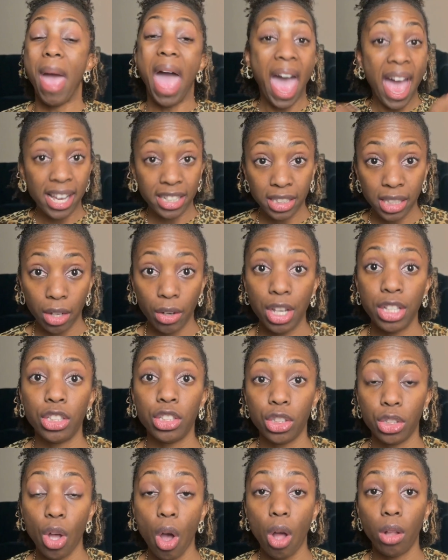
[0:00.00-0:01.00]
as they're
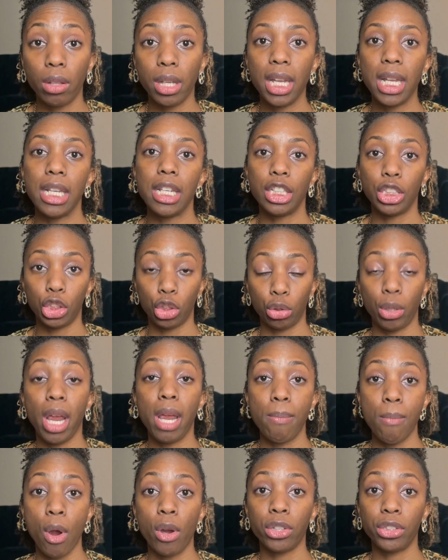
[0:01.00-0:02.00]
installing this
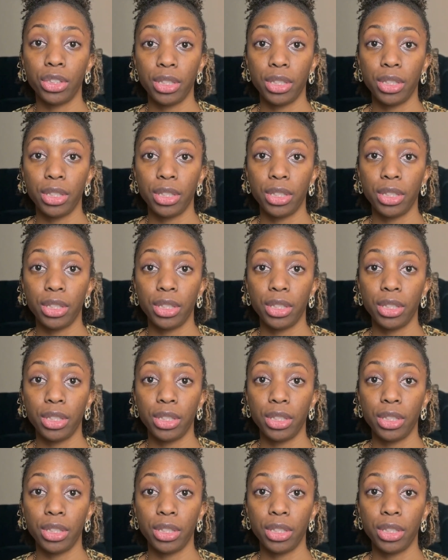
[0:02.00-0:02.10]
trademark